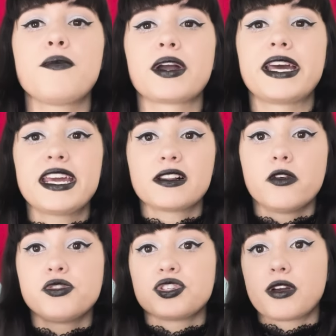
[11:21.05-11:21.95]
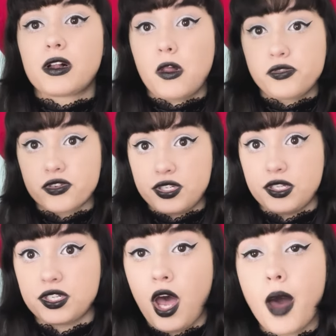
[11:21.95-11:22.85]
We're getting closer and closer to the
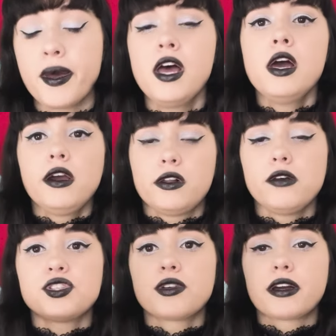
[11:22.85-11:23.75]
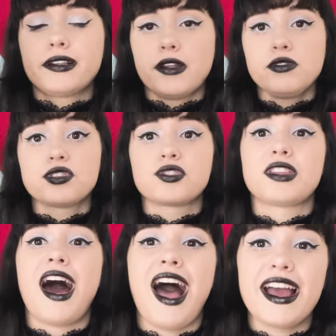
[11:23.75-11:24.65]
top, closer and closer to the
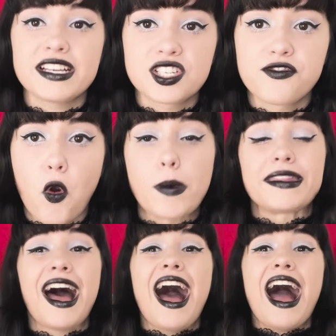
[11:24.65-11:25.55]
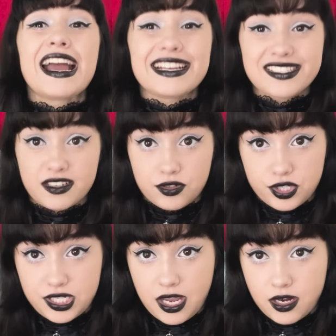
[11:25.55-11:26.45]
highest form and the highest
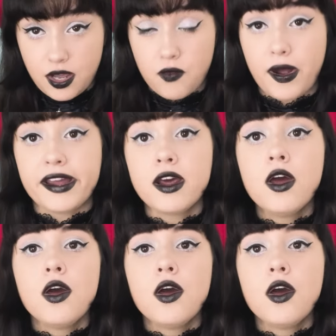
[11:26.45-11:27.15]
understanding, right?